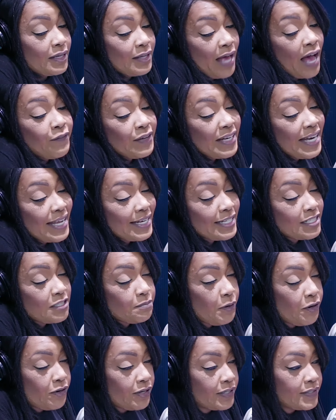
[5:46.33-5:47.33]
having that
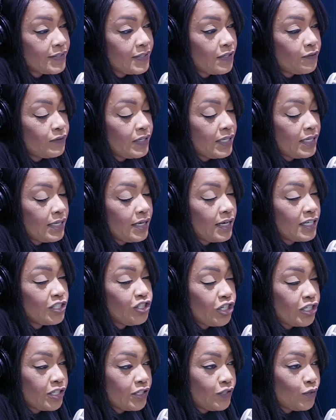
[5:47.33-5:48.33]
experience of the
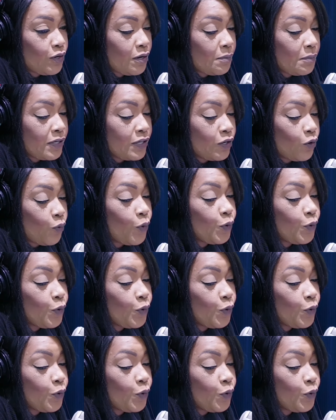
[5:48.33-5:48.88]
Chutney Sokomana,